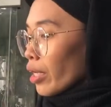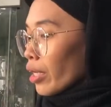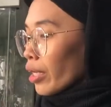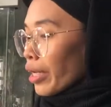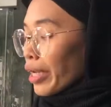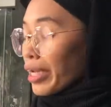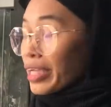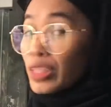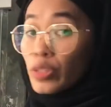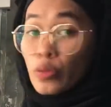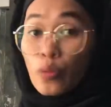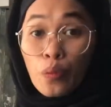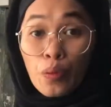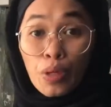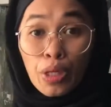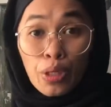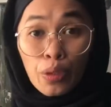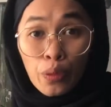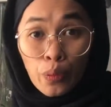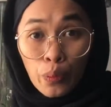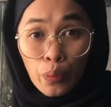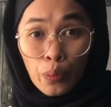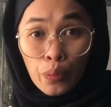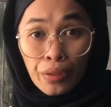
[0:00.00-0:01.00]
As we
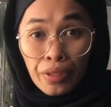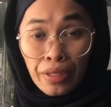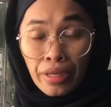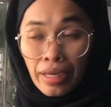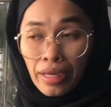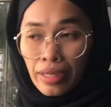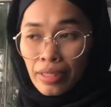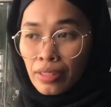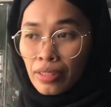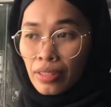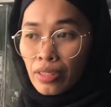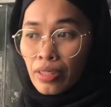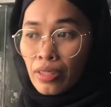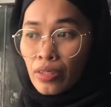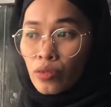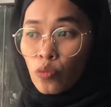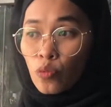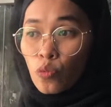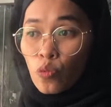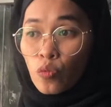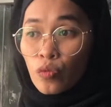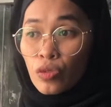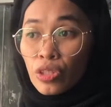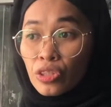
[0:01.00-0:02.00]
know that if
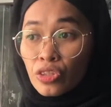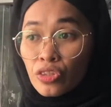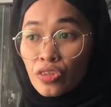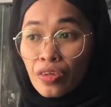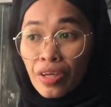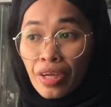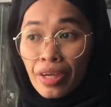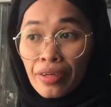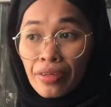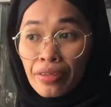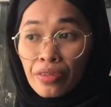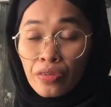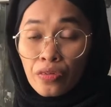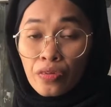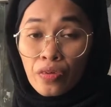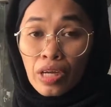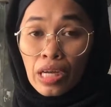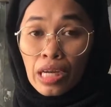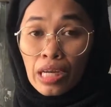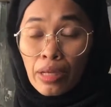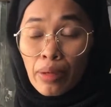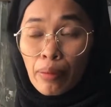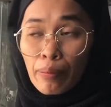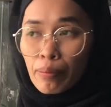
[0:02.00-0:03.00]
we train the
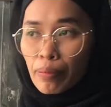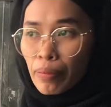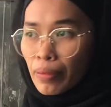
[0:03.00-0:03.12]
trailing